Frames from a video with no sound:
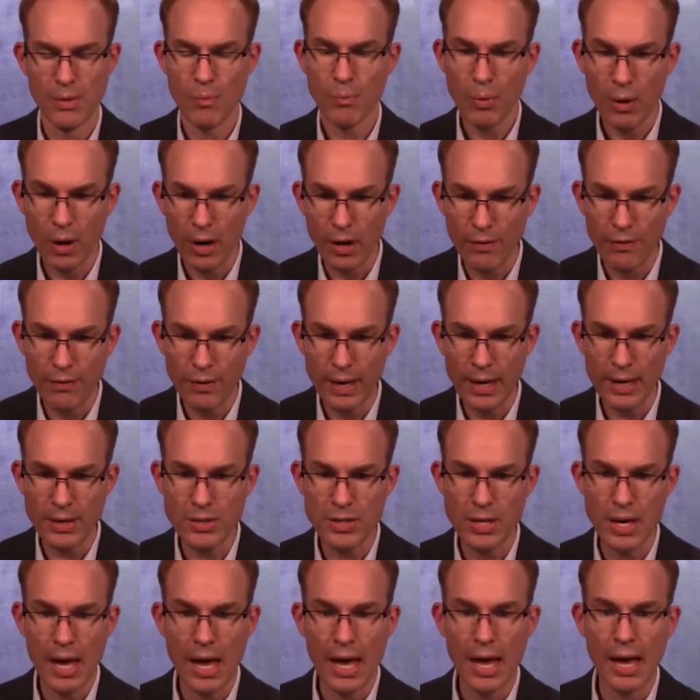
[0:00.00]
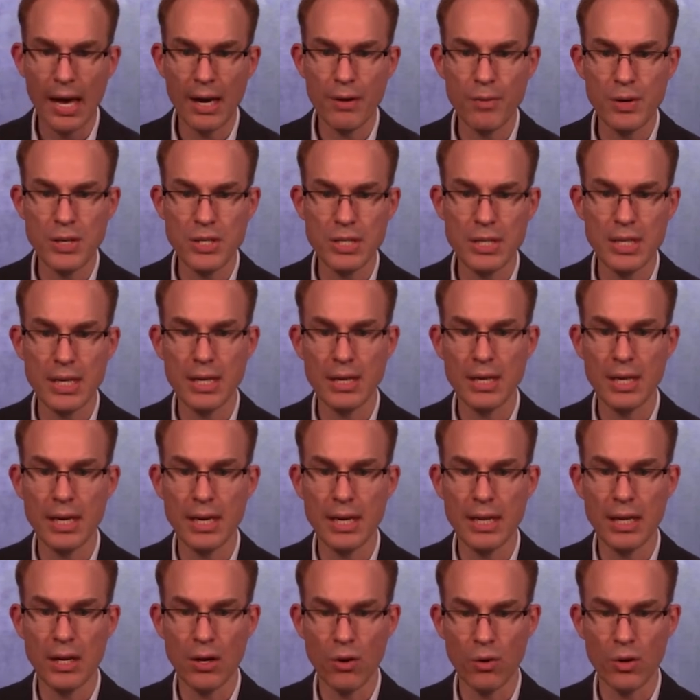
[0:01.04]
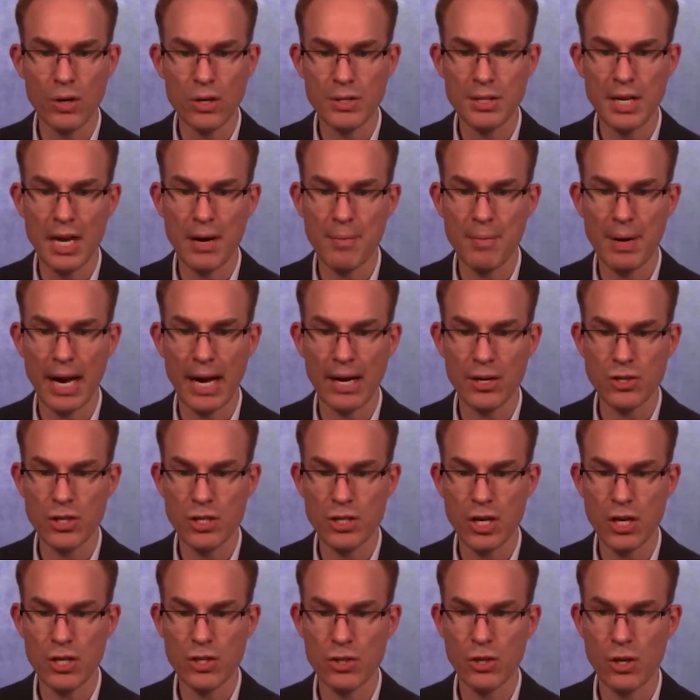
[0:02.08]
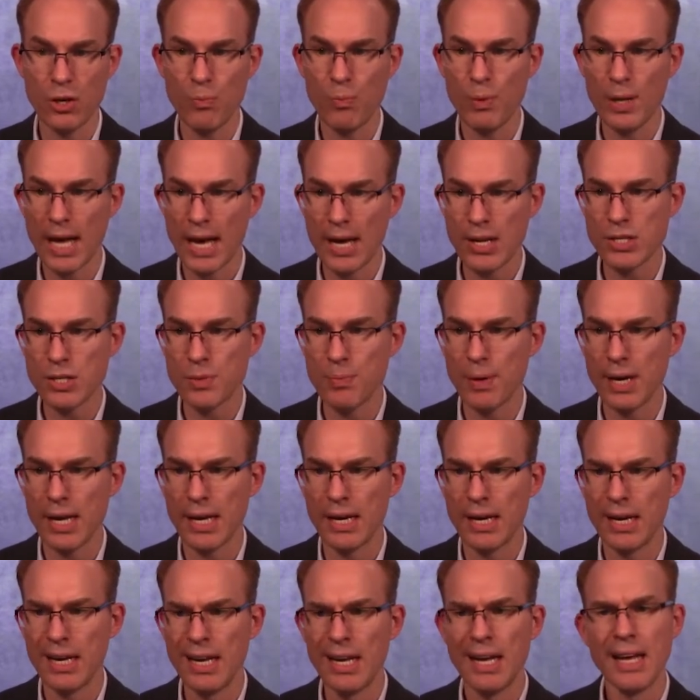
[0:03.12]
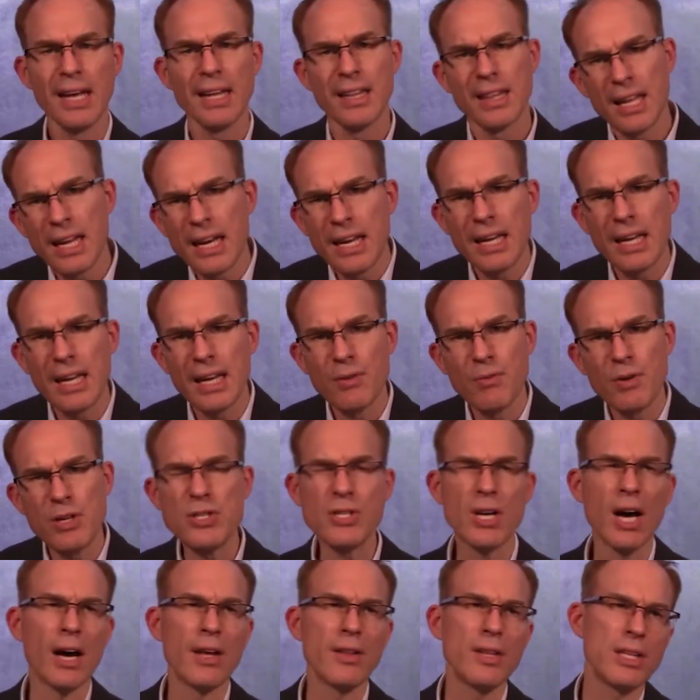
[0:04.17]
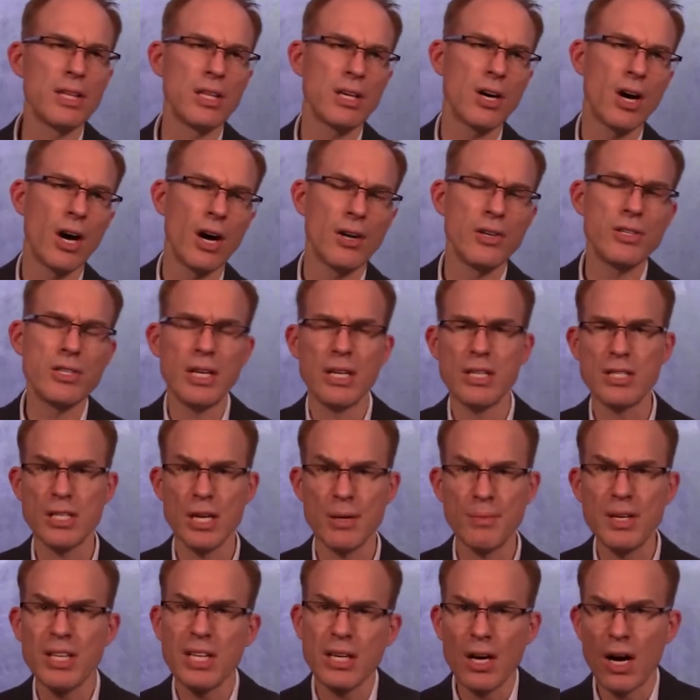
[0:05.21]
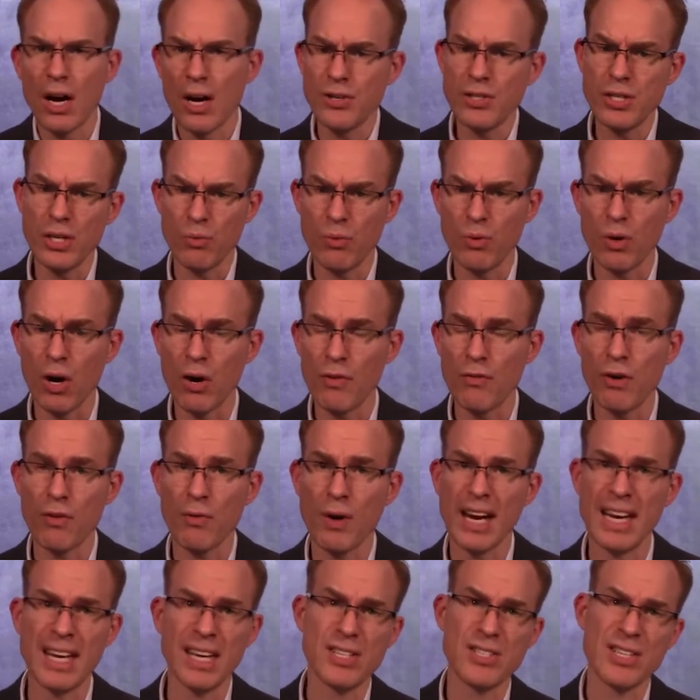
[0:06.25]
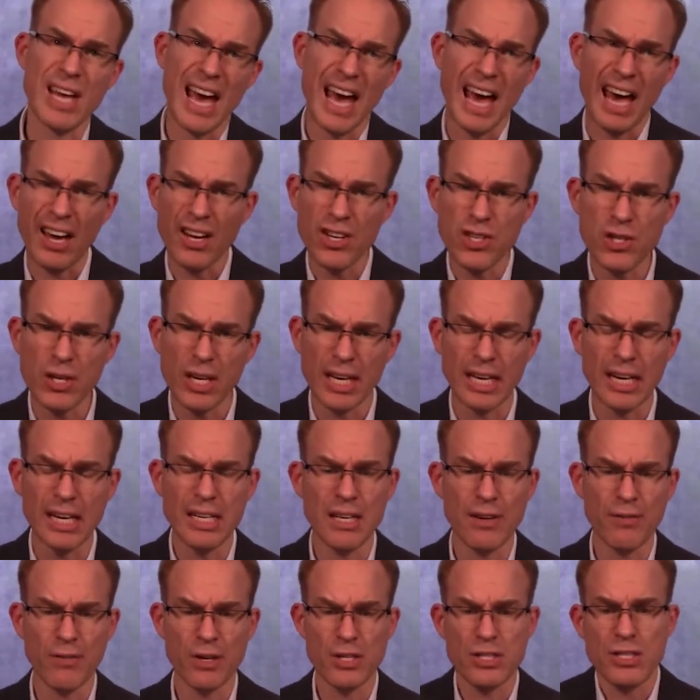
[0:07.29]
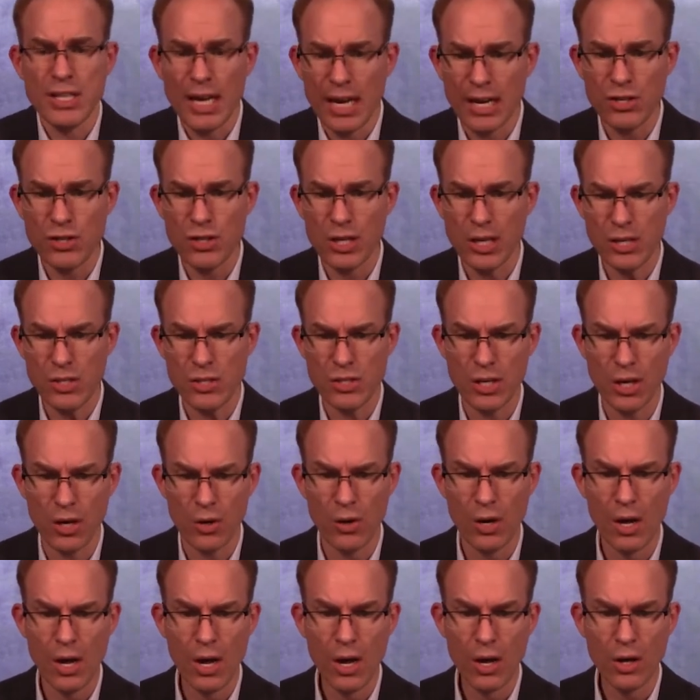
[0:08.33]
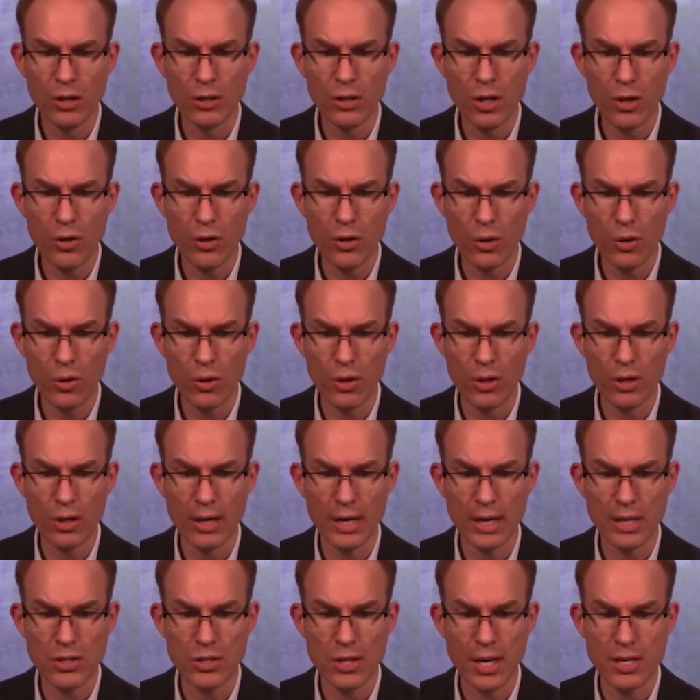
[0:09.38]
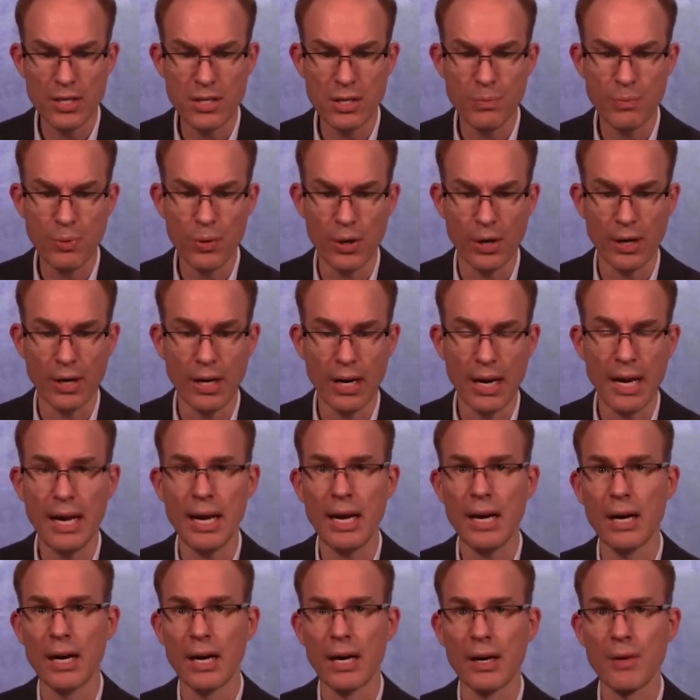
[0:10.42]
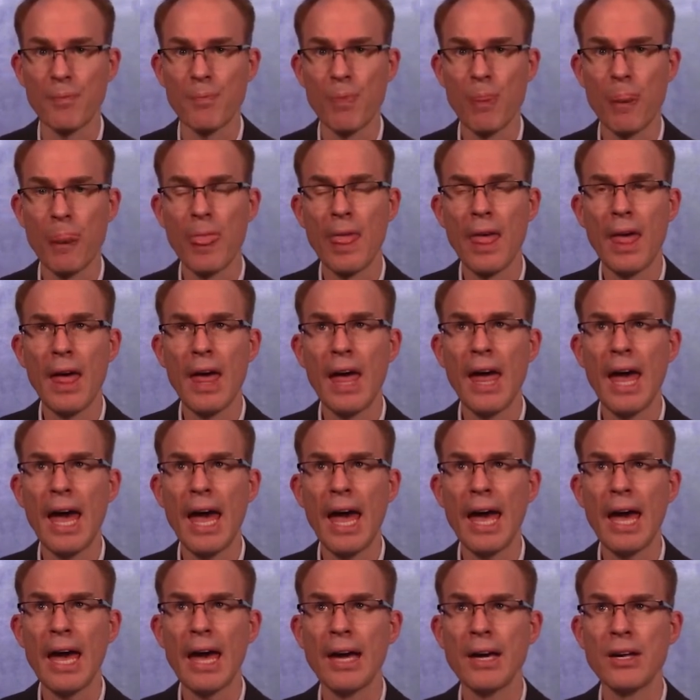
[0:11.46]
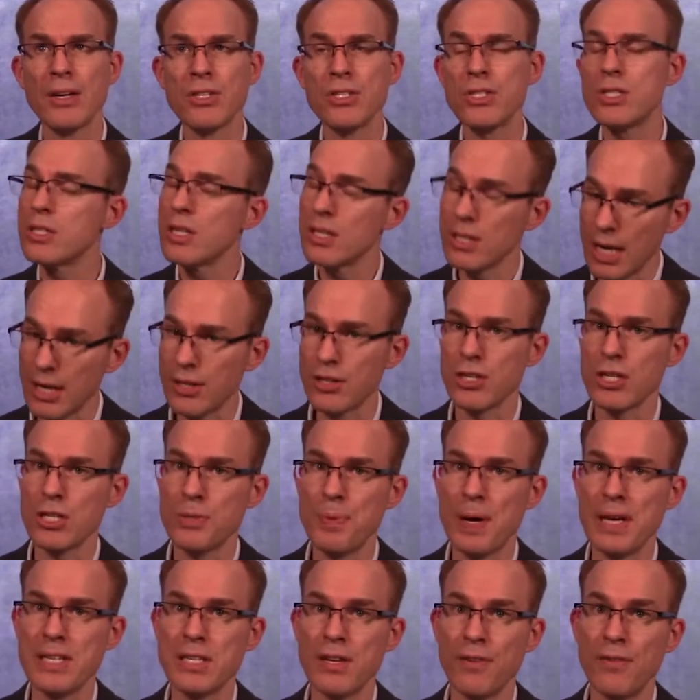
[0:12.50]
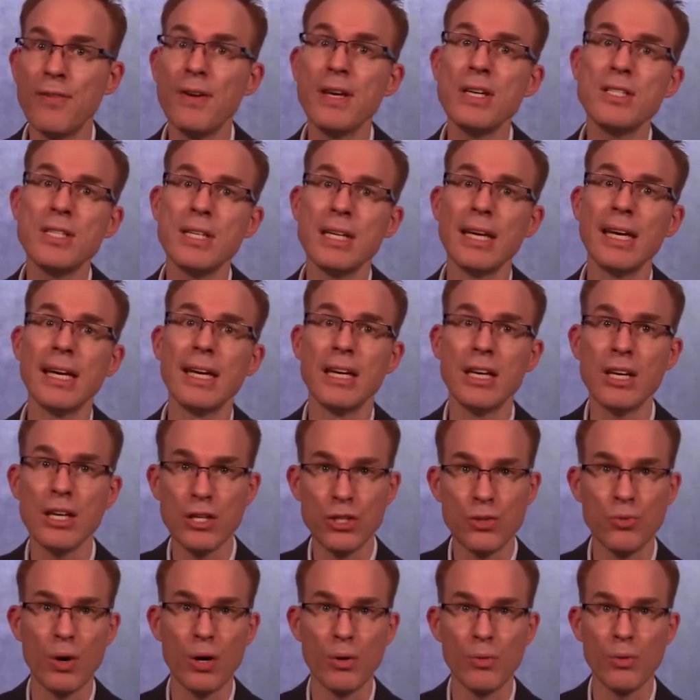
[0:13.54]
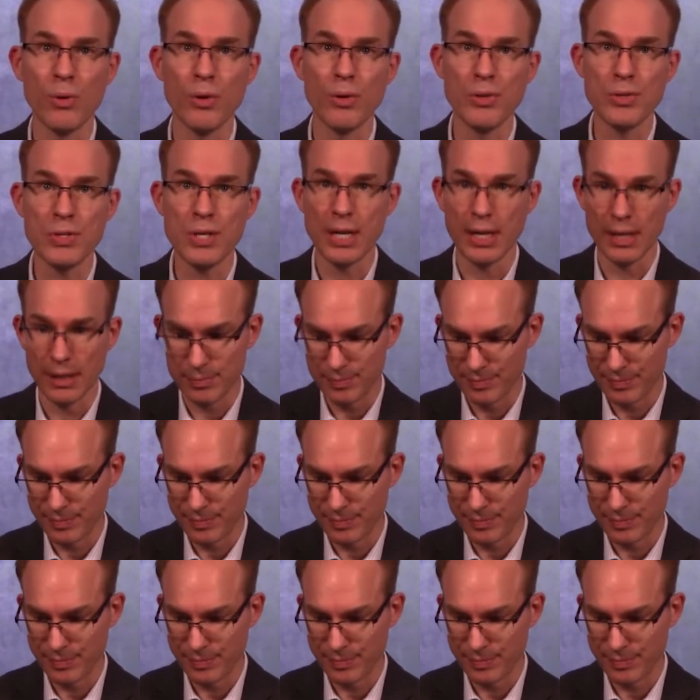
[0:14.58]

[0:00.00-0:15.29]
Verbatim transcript: perfect. And we see that in the order tab, it actually does show up last. But then again, we saw that the content, some of the content we're overwriting is actually in a different style sheet. So load order is less important here and selector specificity is what rules here.